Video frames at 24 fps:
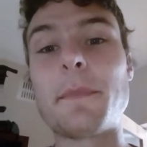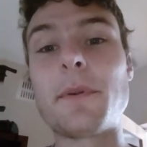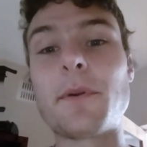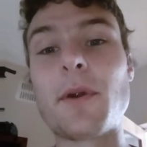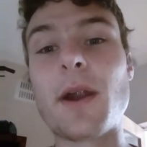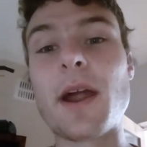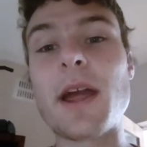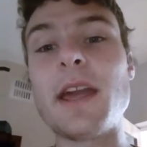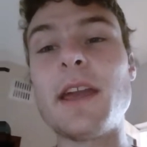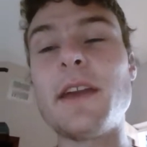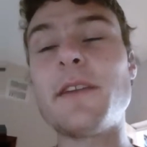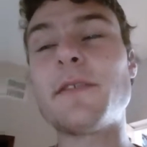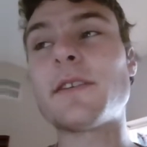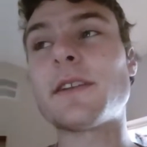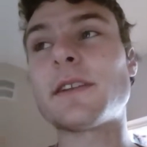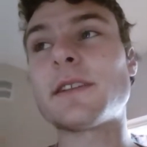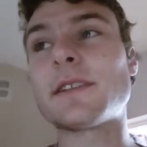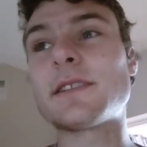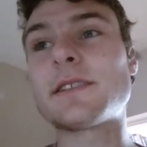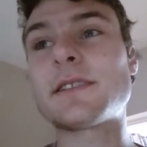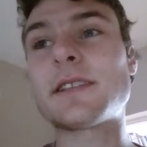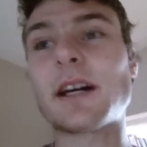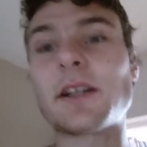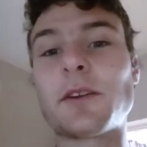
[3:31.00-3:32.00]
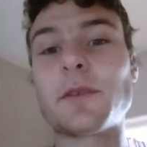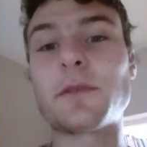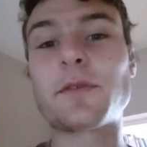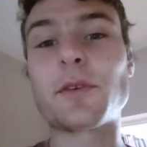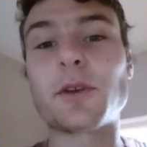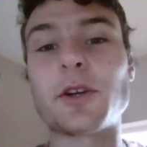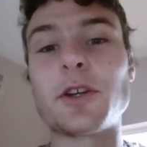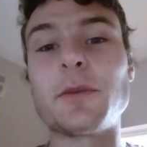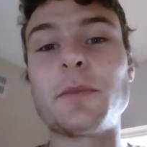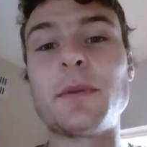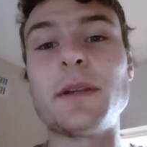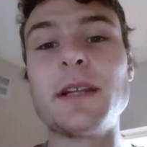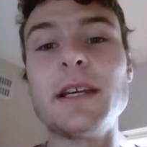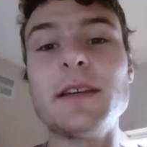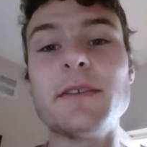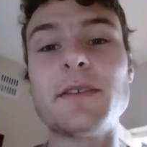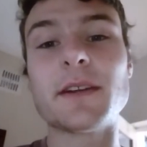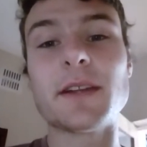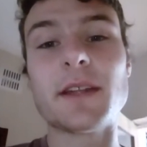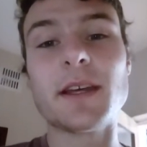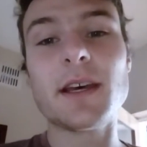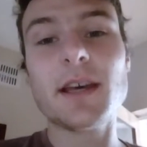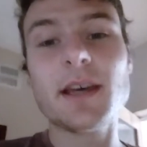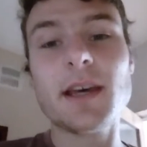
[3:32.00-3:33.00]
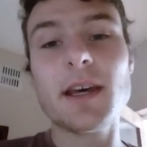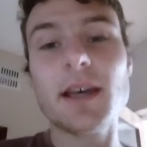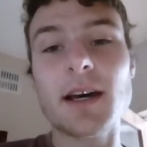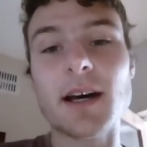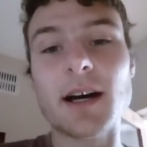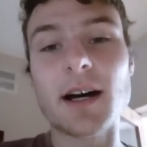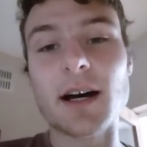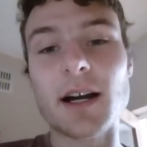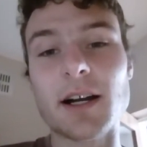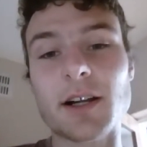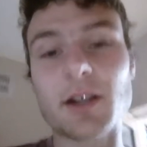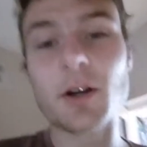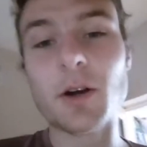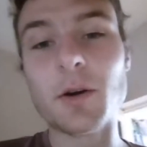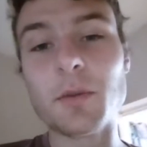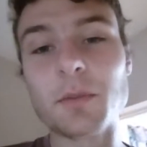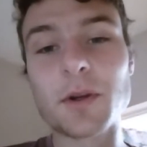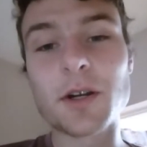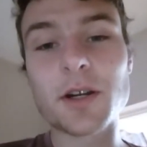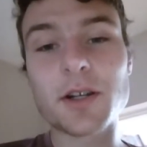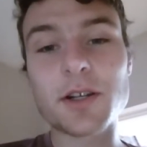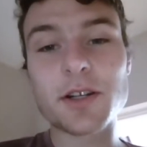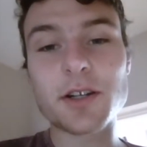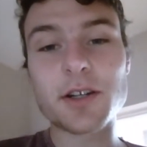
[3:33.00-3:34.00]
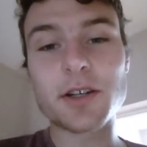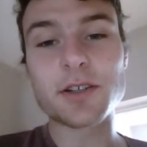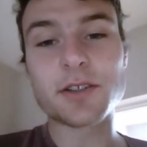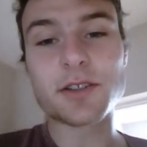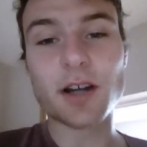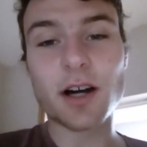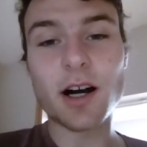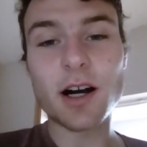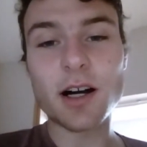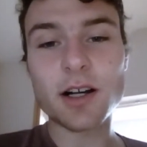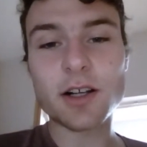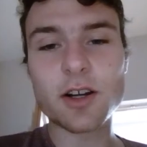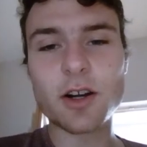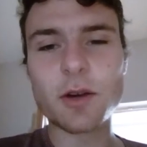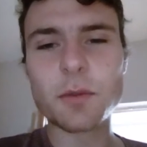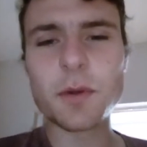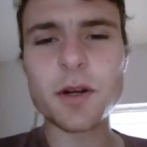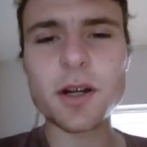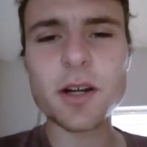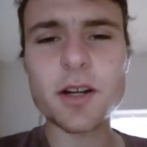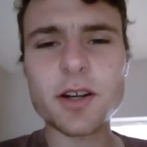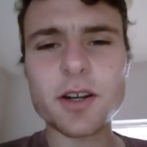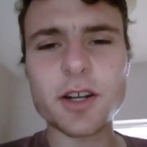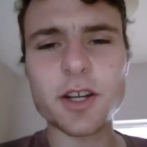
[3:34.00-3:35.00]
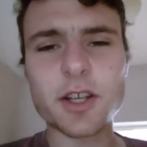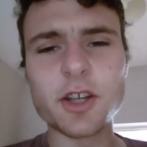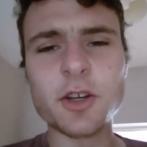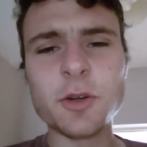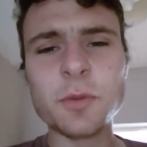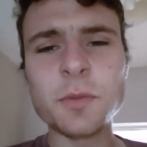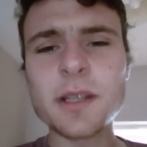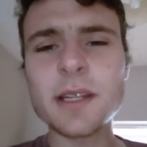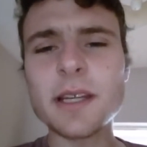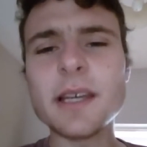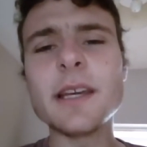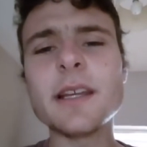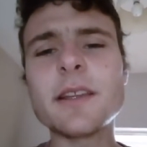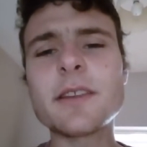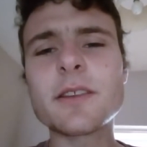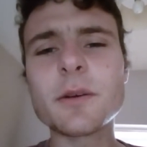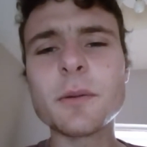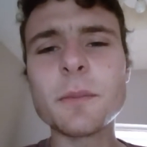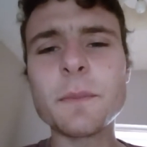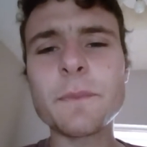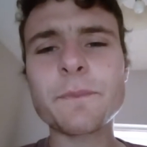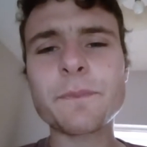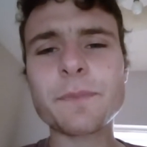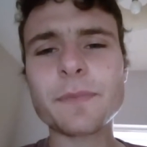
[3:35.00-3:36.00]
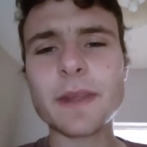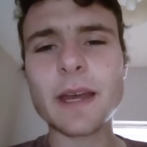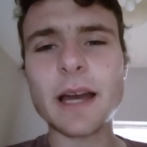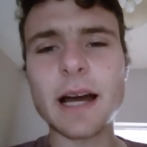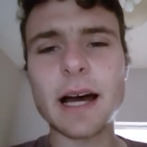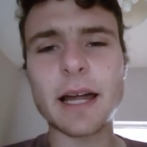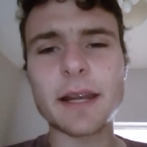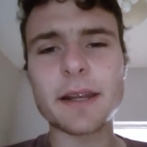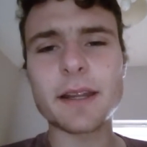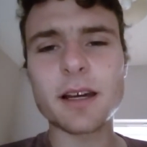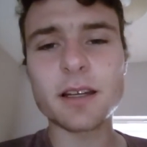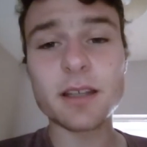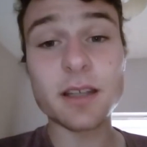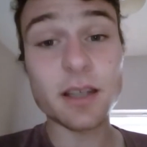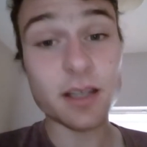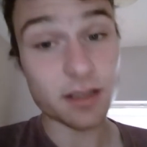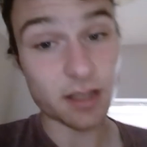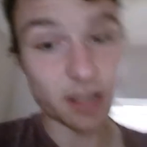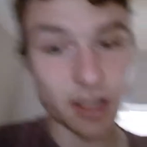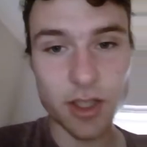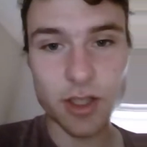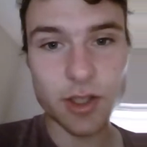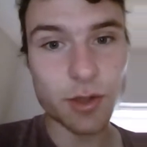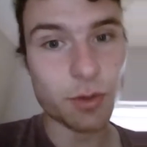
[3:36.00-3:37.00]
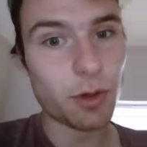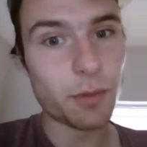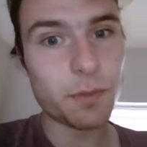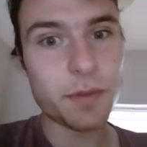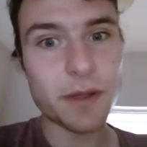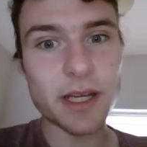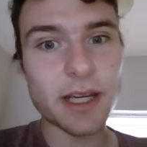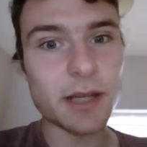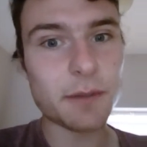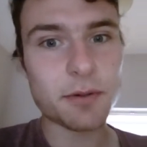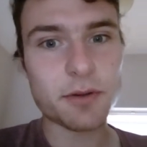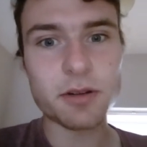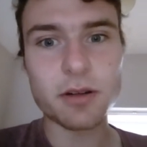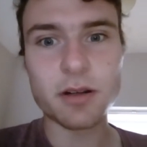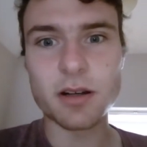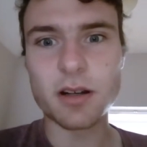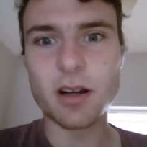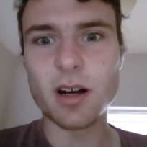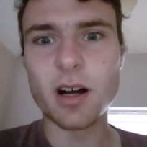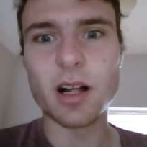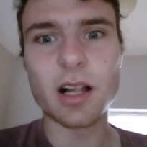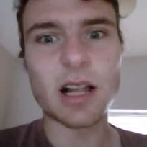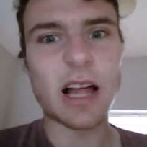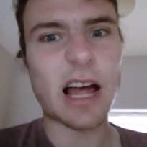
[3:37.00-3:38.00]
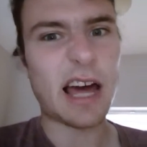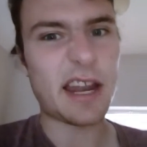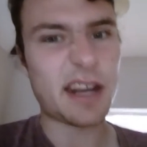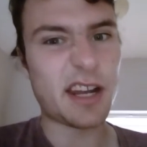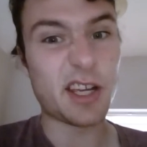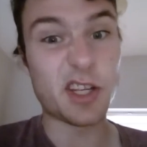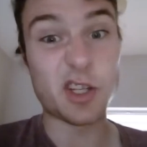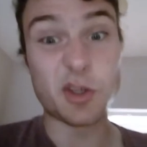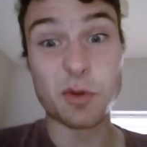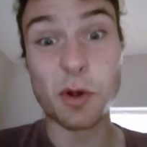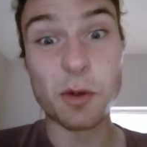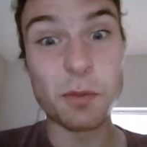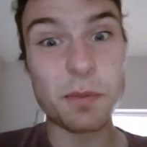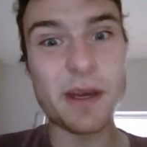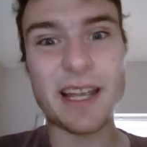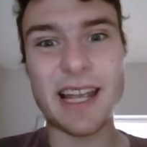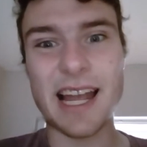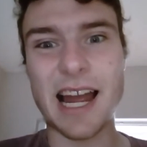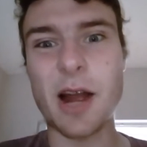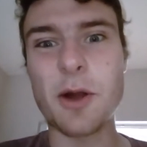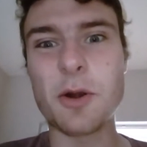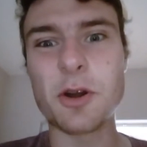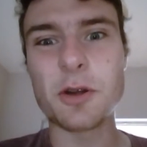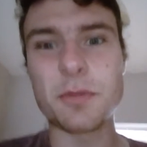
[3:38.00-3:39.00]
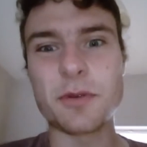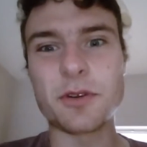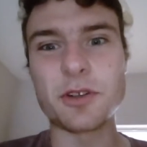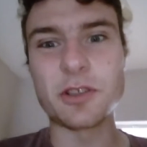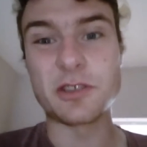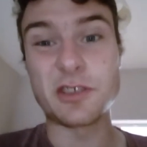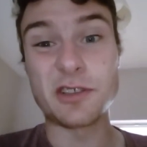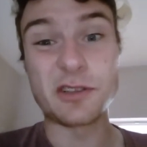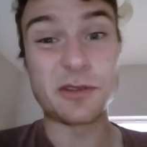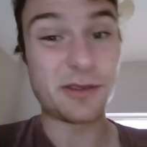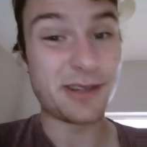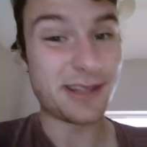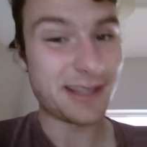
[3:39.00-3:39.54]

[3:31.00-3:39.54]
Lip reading: brave and stand up for what you believe in, go murder your dog. Go murder a human. Eat them. And then you won't be a hypocrite at all. And you won't be a coward because